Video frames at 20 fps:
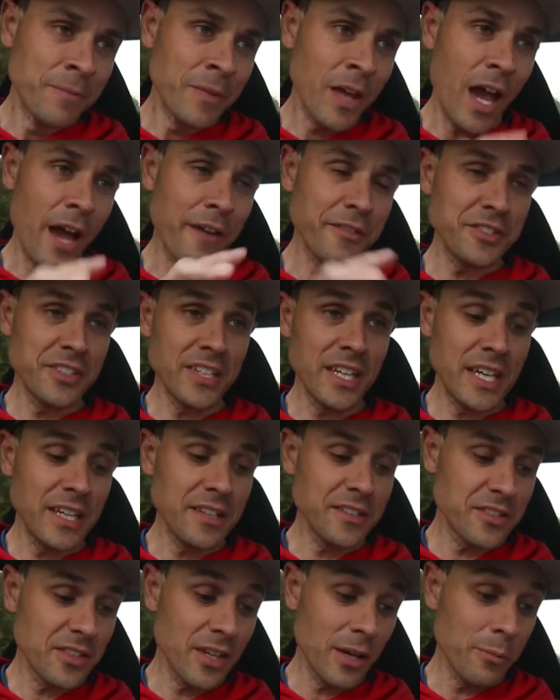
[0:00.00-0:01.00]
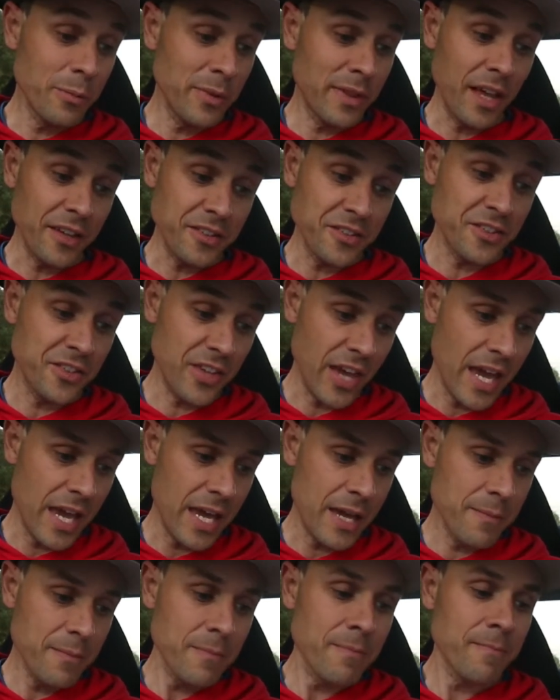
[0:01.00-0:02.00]
I've seen some with that
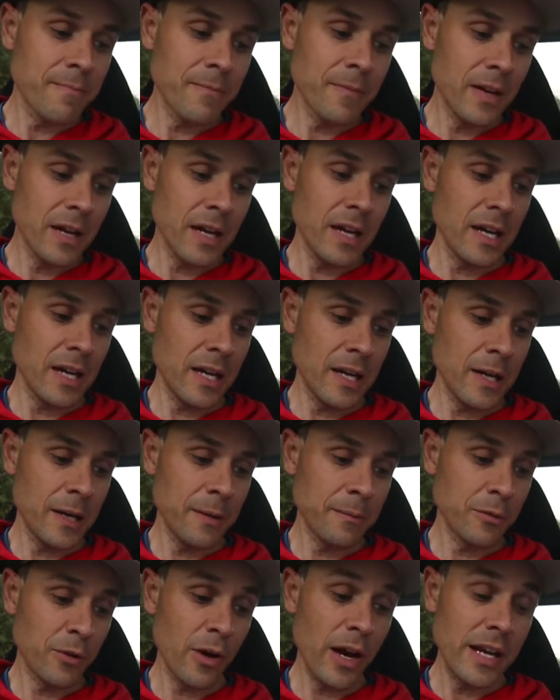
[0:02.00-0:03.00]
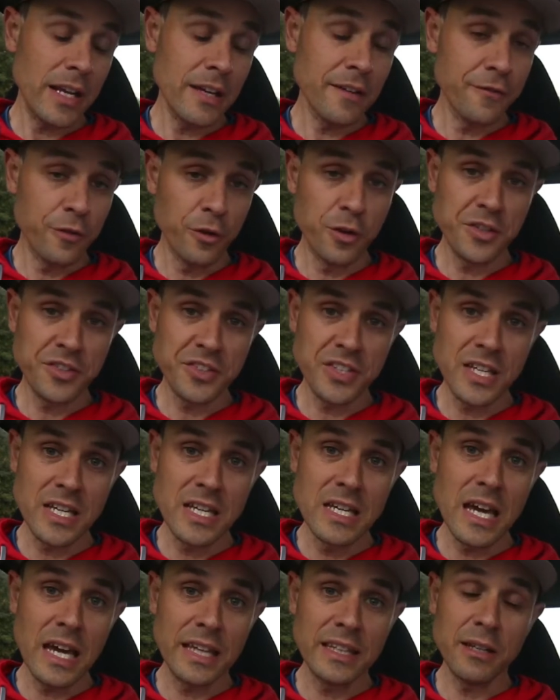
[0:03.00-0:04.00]
same grading,
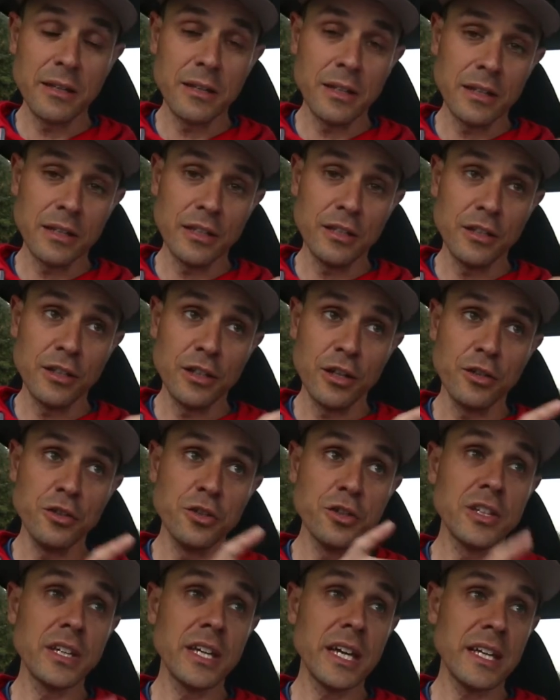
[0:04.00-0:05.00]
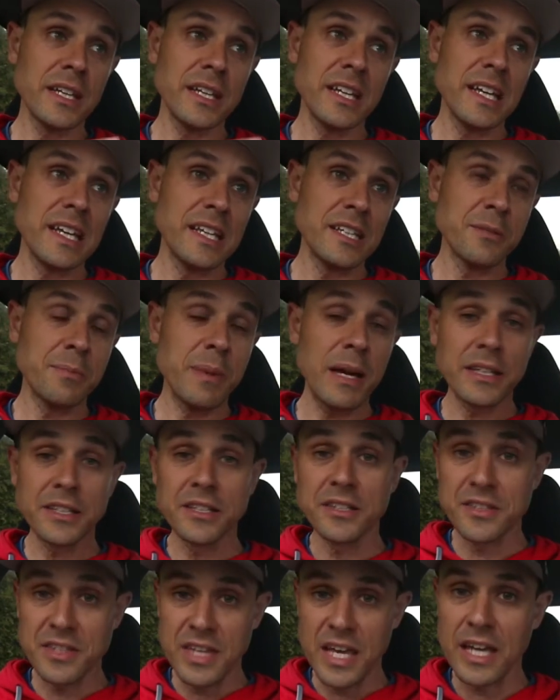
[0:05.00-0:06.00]
4C, and then, you know, you can get
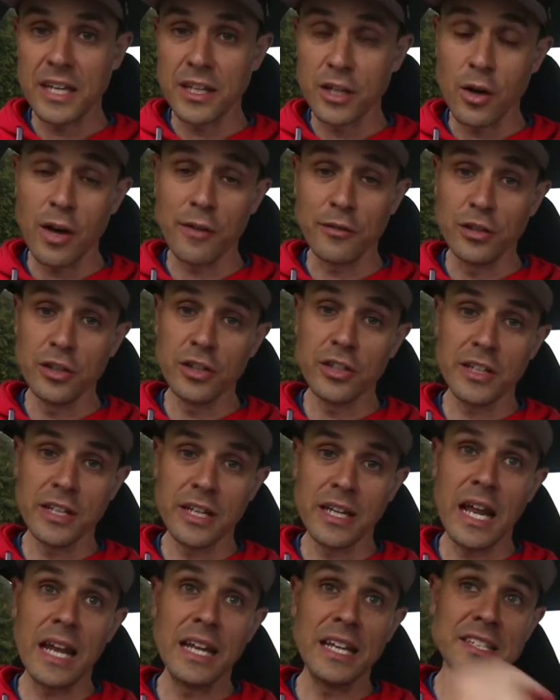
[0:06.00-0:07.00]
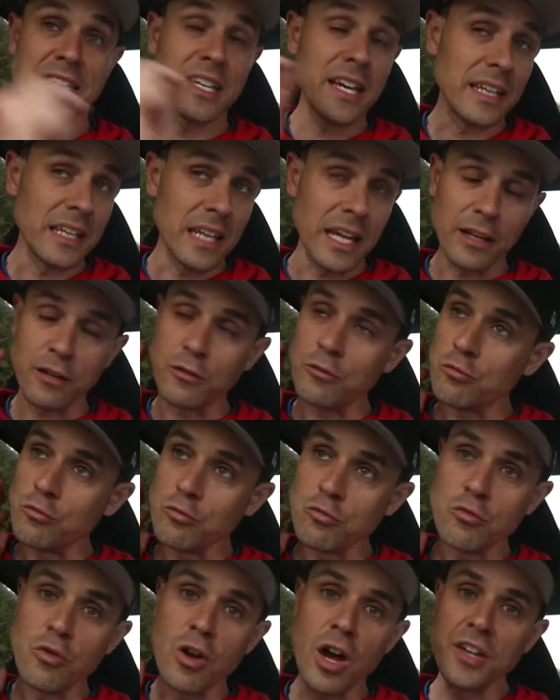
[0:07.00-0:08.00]
inspectors there to go have a look at it, and it's had like
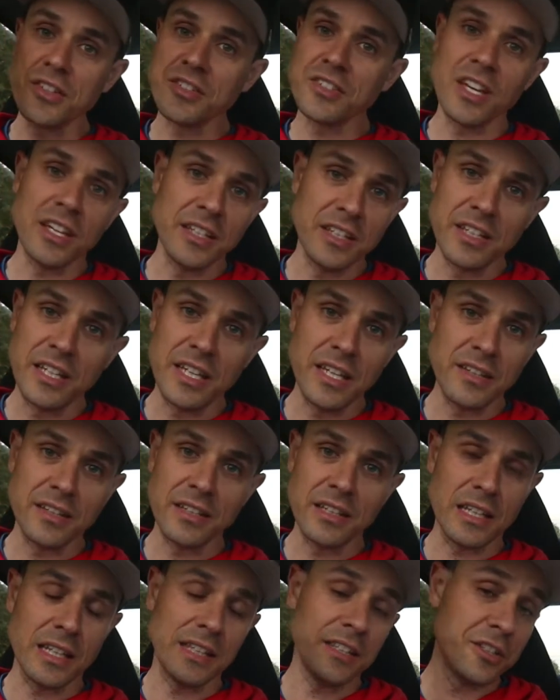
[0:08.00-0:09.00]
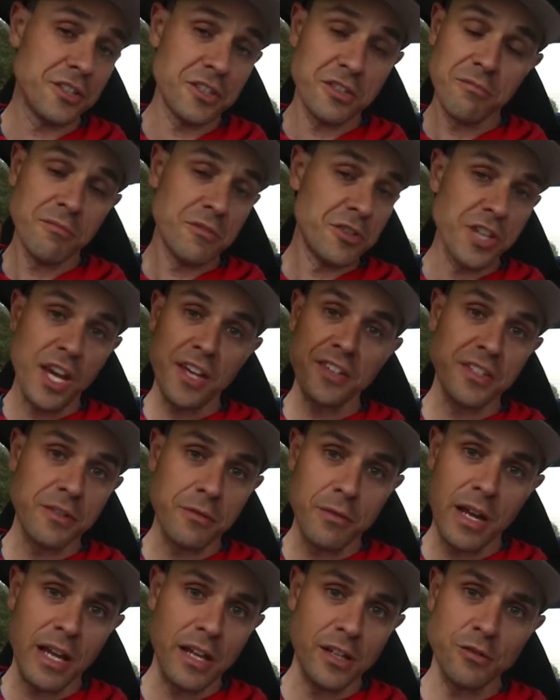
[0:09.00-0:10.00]
rust underneath it, like chassis
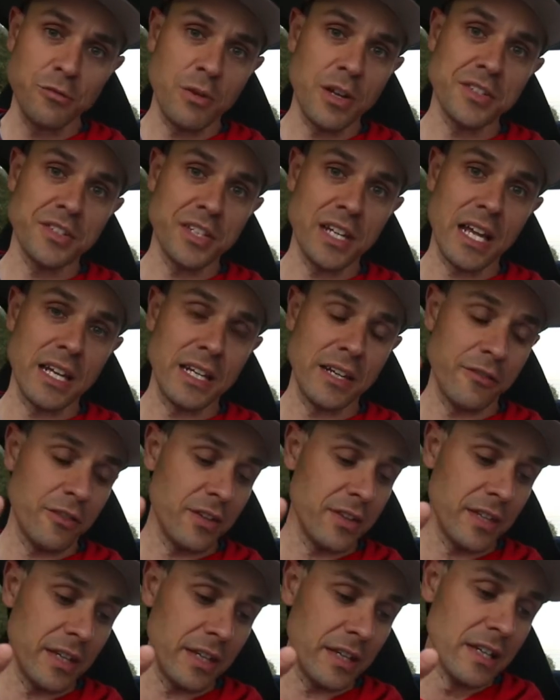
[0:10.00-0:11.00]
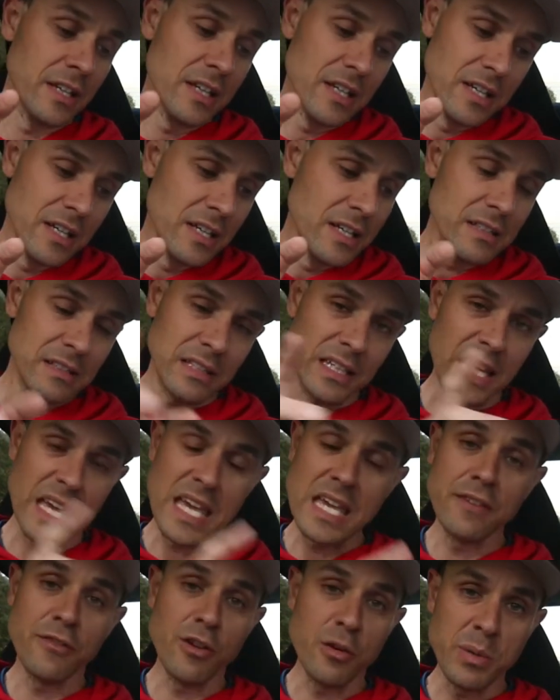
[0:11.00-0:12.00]
rails rusted out and everything. Like
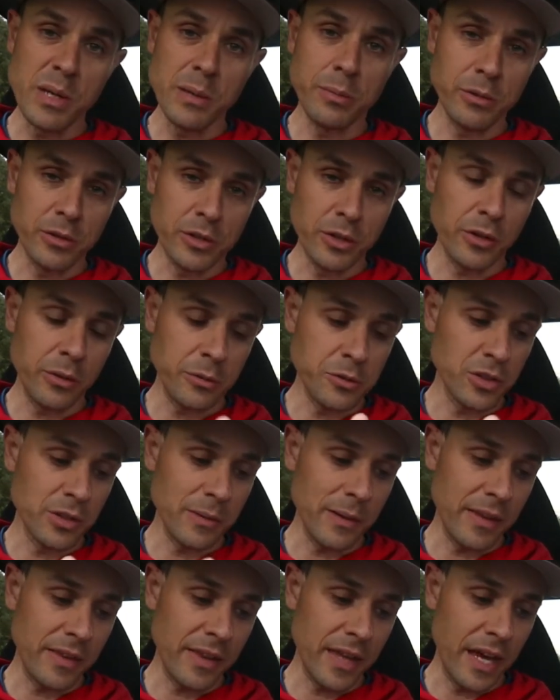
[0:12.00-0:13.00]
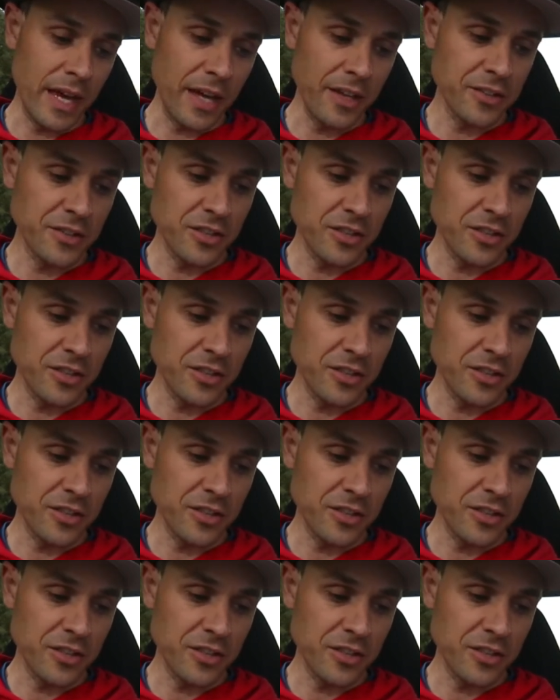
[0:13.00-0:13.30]
Evo people know what I'm talking about there.